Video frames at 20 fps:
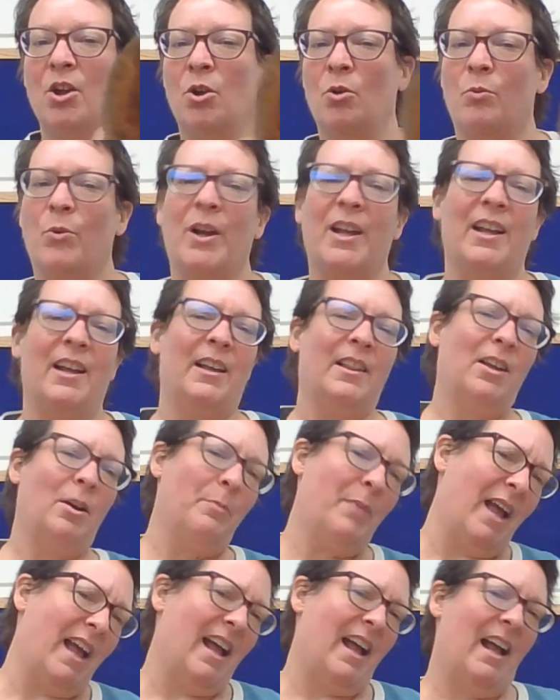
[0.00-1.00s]
with a
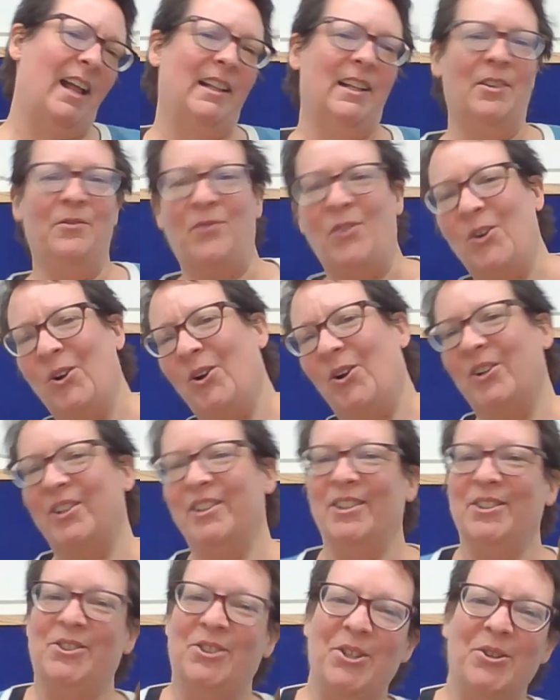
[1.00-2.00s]
belly full
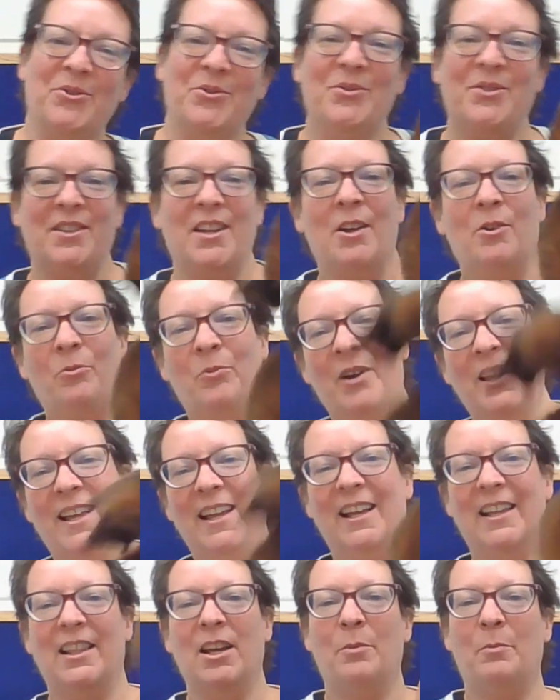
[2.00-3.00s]
of juice,
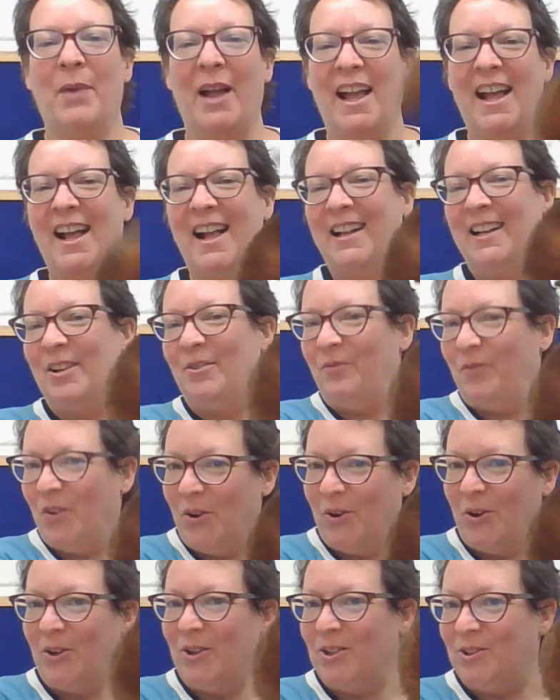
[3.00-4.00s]
with a belly
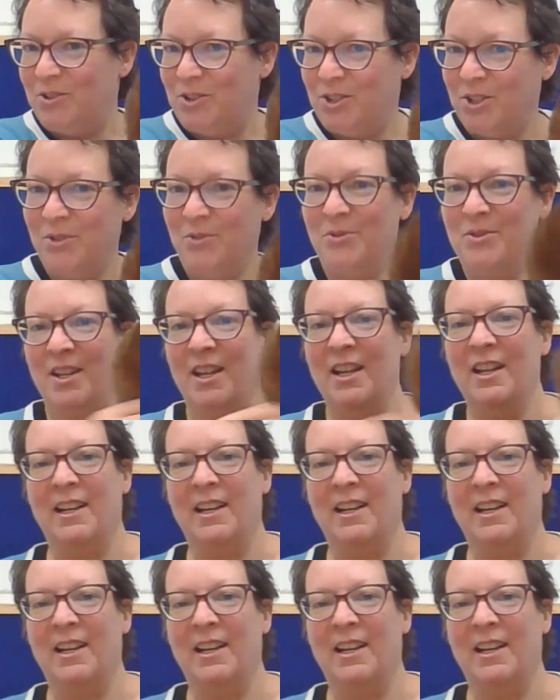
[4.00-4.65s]
full of juice.